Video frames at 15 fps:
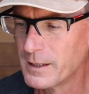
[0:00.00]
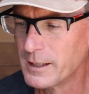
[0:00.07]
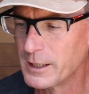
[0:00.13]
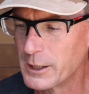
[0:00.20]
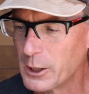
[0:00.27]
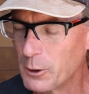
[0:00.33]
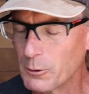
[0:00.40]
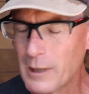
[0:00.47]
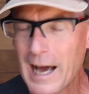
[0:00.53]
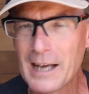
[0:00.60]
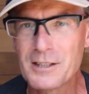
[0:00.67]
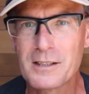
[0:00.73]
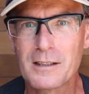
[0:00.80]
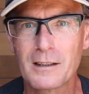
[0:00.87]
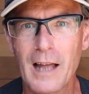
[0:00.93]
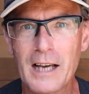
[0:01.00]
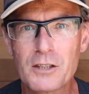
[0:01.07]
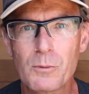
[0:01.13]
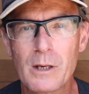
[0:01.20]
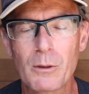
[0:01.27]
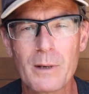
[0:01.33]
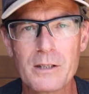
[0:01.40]
You know, last
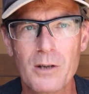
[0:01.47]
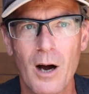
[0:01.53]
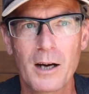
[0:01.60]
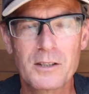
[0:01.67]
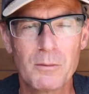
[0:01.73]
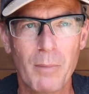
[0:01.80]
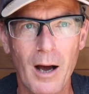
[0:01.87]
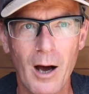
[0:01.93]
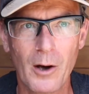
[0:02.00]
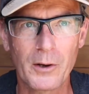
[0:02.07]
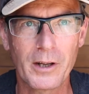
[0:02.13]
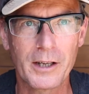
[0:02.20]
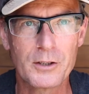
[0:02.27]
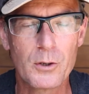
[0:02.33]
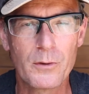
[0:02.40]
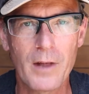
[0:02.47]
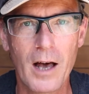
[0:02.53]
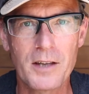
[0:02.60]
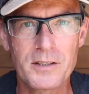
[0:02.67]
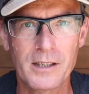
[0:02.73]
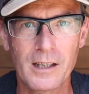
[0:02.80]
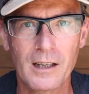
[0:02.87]
week we talked about a
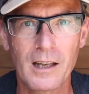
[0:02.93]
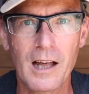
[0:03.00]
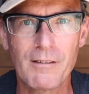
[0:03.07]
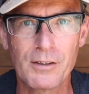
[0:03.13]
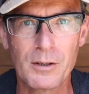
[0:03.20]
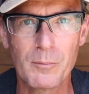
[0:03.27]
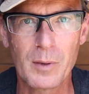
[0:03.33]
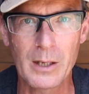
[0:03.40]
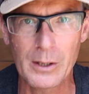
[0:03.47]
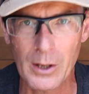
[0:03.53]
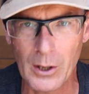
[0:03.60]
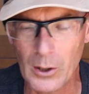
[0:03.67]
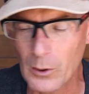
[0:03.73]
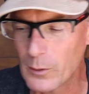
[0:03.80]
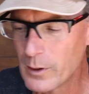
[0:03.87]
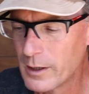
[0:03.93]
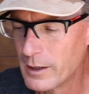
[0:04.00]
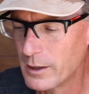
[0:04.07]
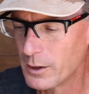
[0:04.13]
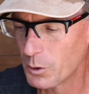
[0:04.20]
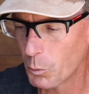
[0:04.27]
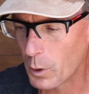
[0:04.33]
2011 Pinot,
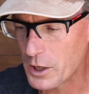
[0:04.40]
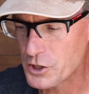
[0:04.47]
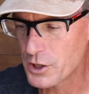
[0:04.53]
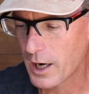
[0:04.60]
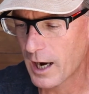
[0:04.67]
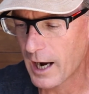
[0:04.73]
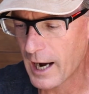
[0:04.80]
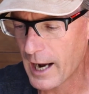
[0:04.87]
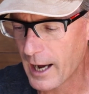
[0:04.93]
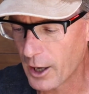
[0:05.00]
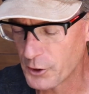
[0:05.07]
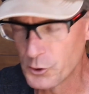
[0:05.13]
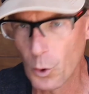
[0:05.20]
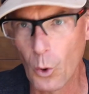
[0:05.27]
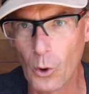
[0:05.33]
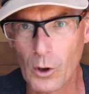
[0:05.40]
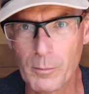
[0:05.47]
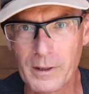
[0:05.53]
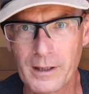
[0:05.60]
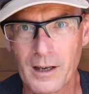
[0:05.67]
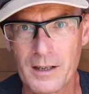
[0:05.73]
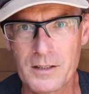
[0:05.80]
which I adore
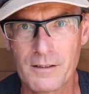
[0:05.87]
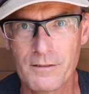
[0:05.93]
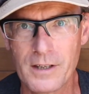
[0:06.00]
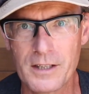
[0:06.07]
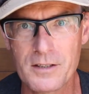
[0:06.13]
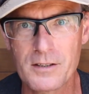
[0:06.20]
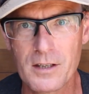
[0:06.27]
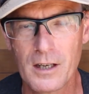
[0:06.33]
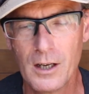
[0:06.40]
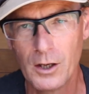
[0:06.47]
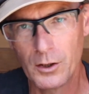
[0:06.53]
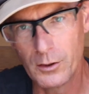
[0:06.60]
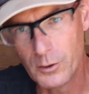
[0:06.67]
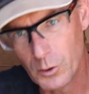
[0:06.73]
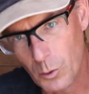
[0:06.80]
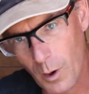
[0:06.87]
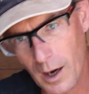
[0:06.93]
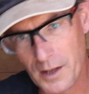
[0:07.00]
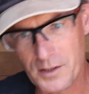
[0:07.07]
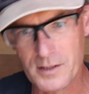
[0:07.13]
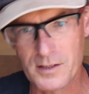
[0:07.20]
because of its nuance,